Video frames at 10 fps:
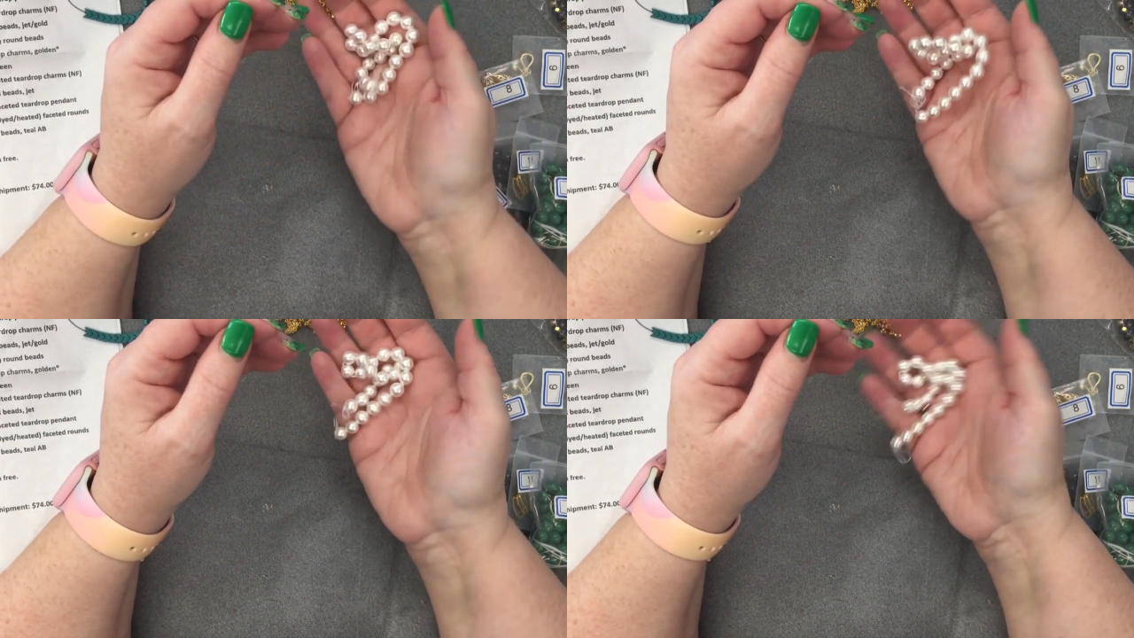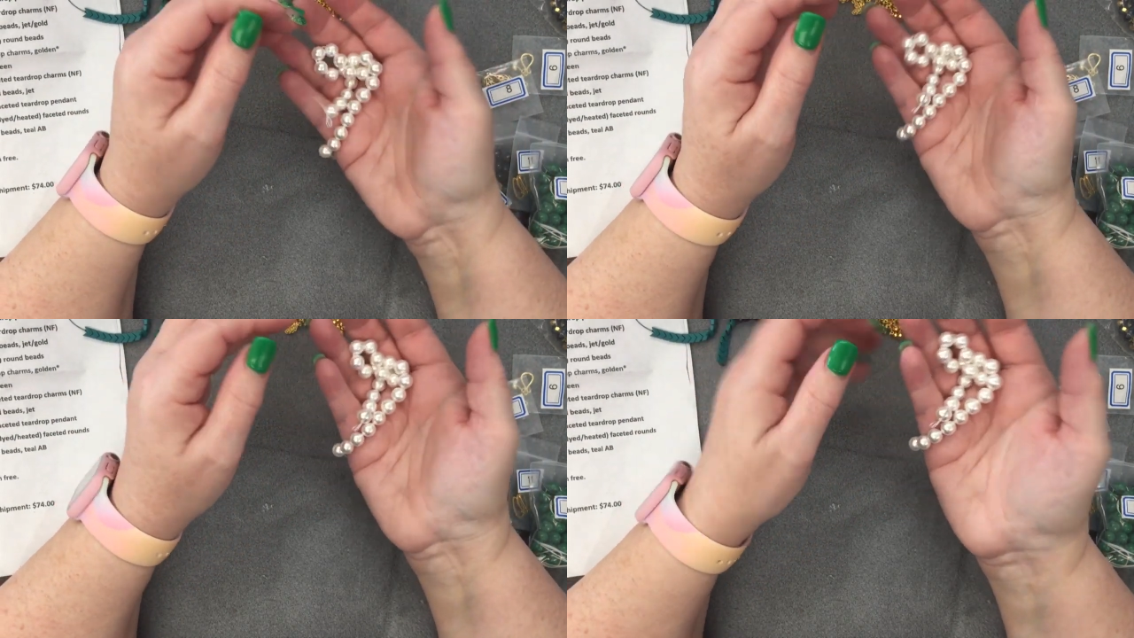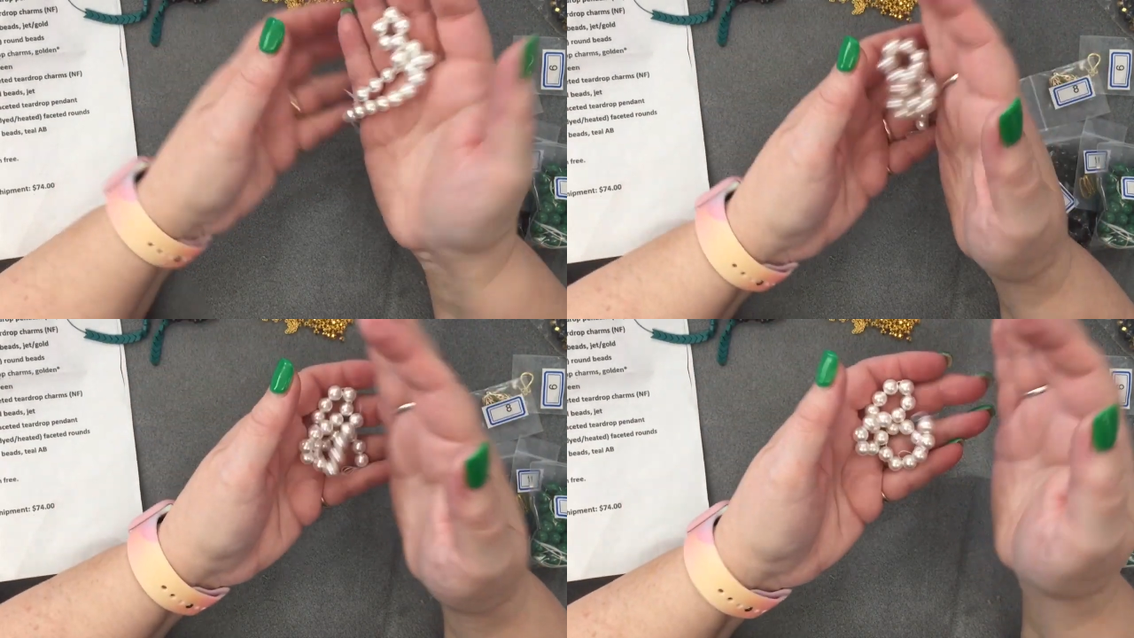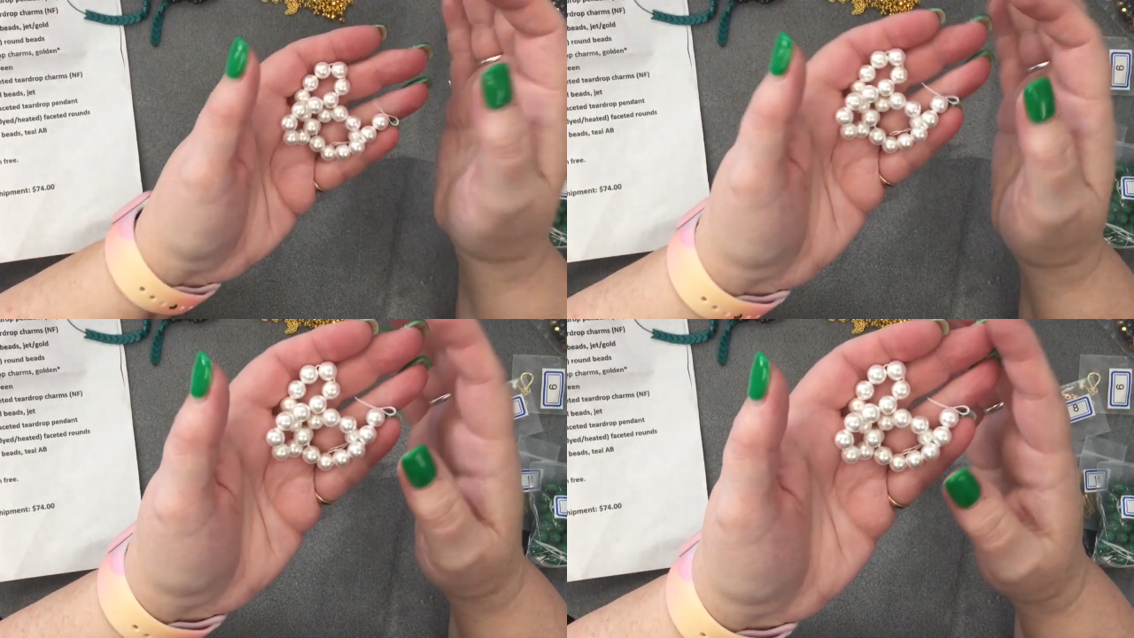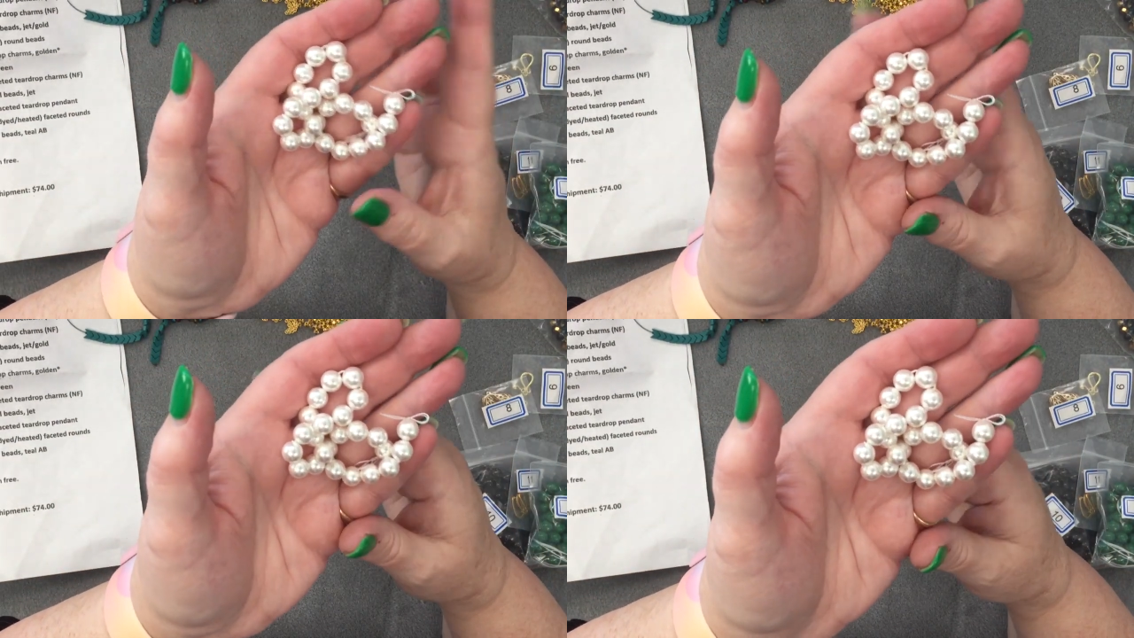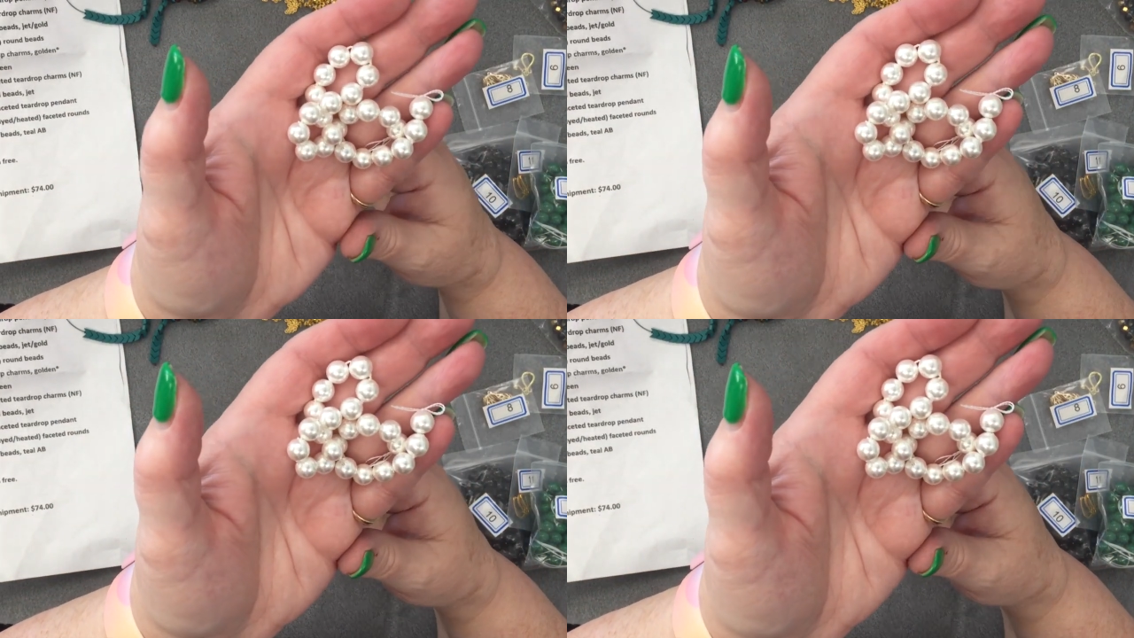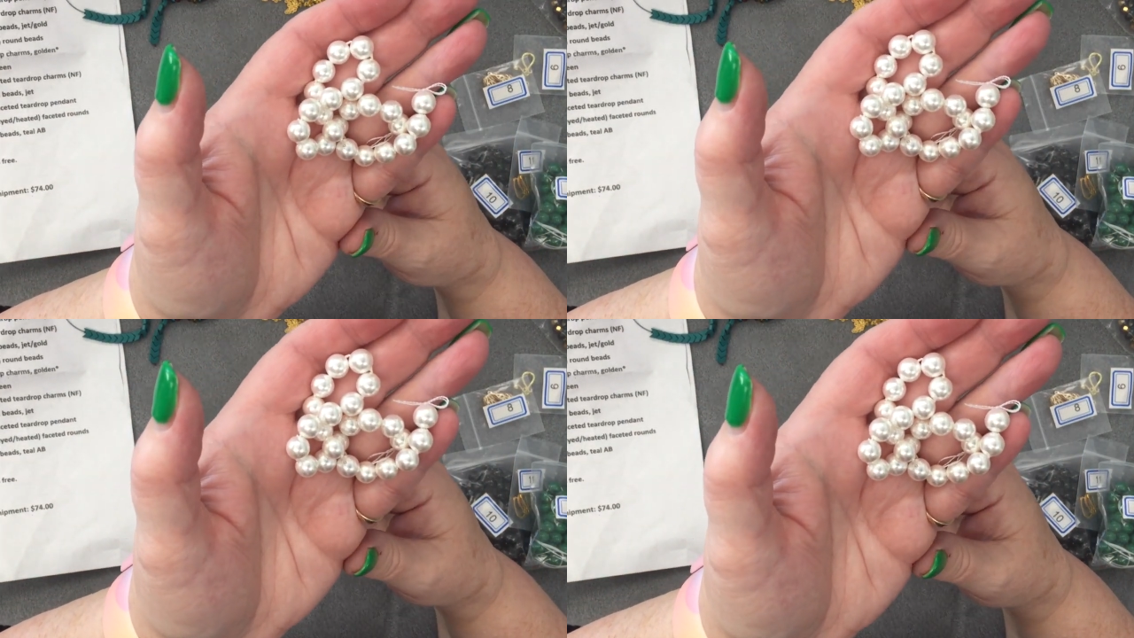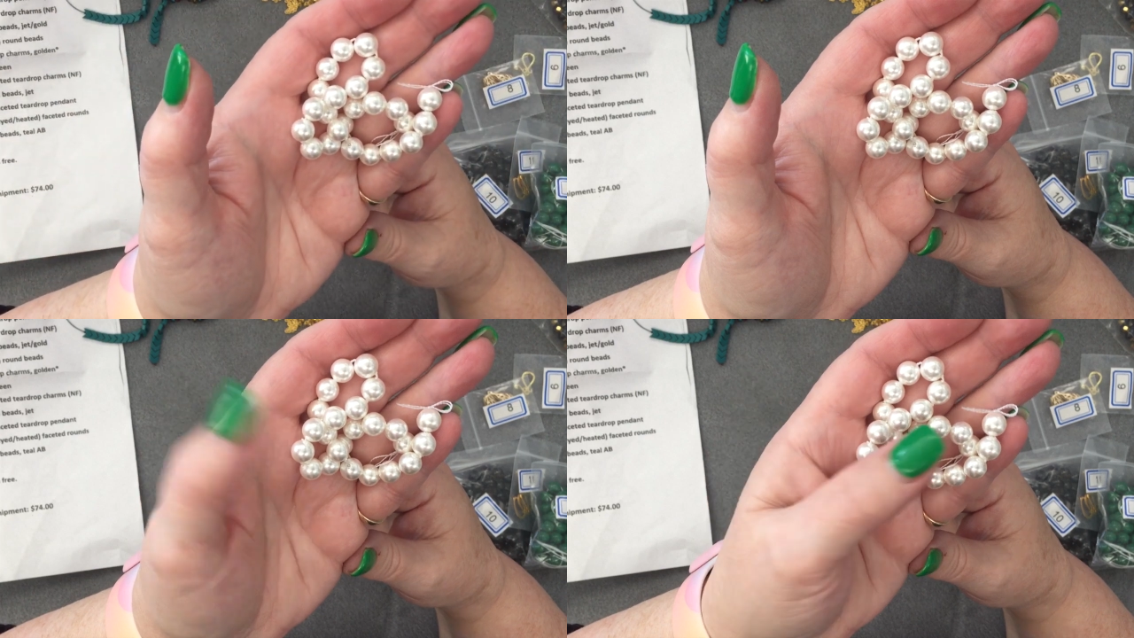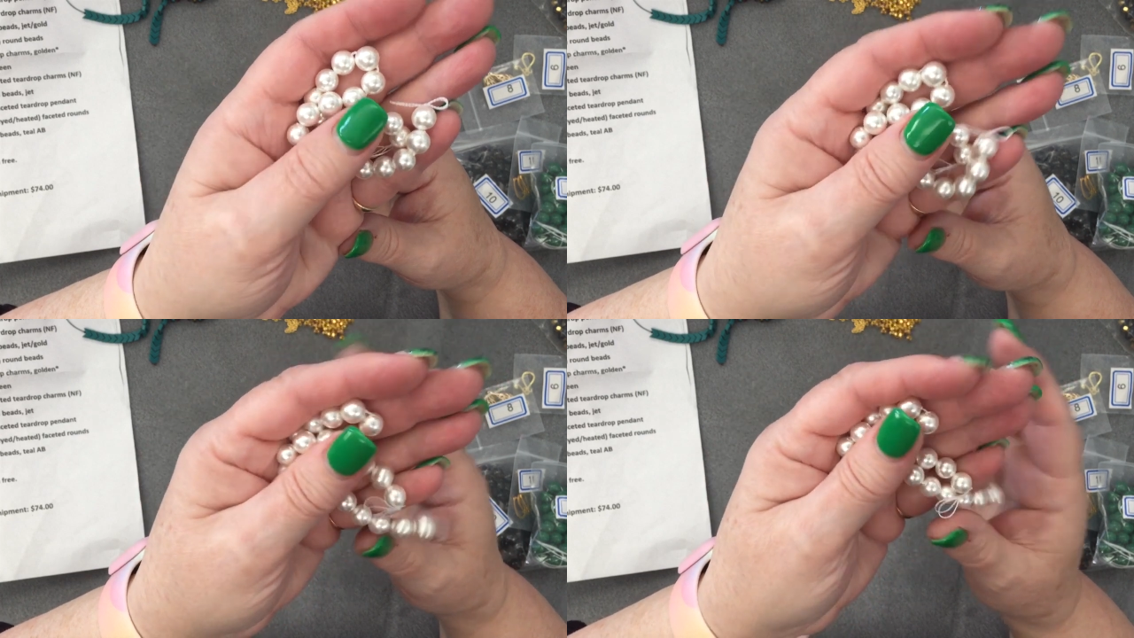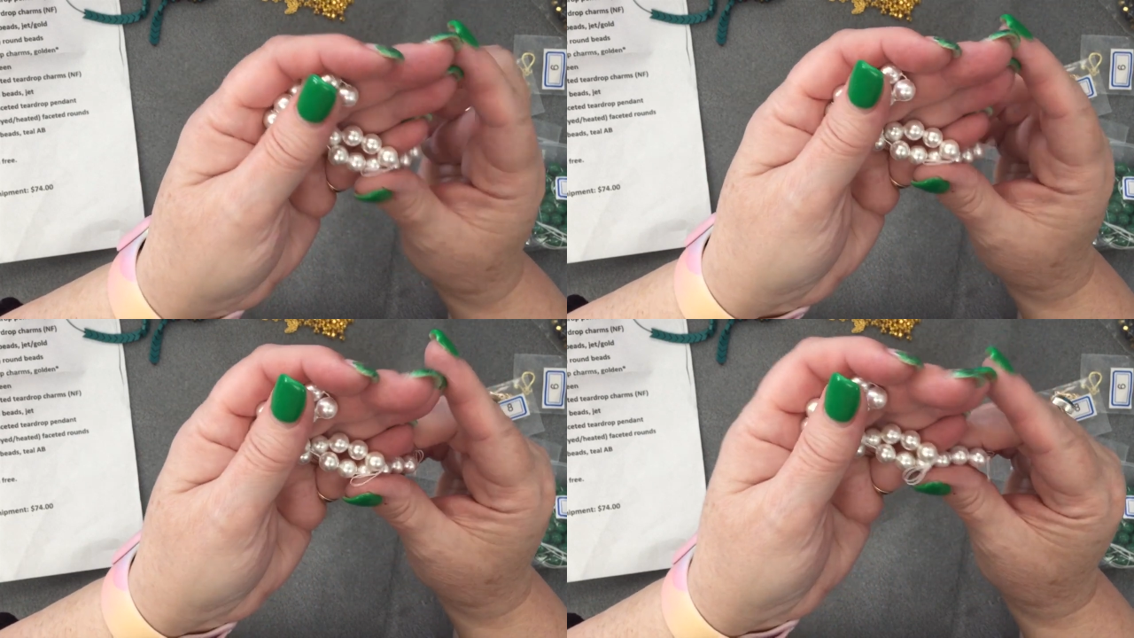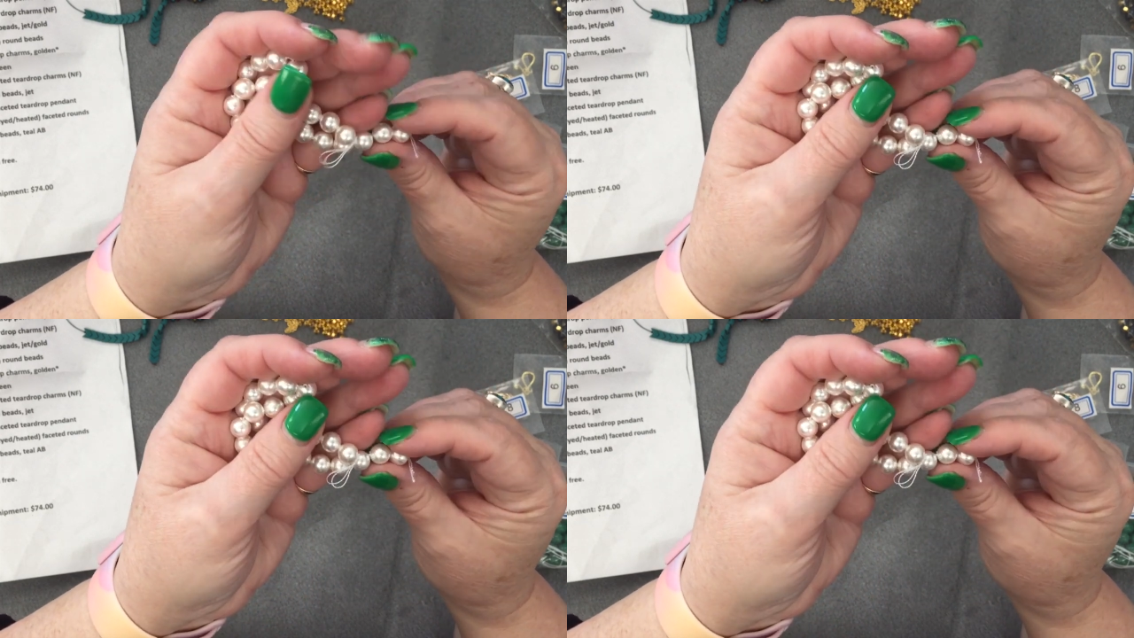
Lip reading: [unreadable: no face in view]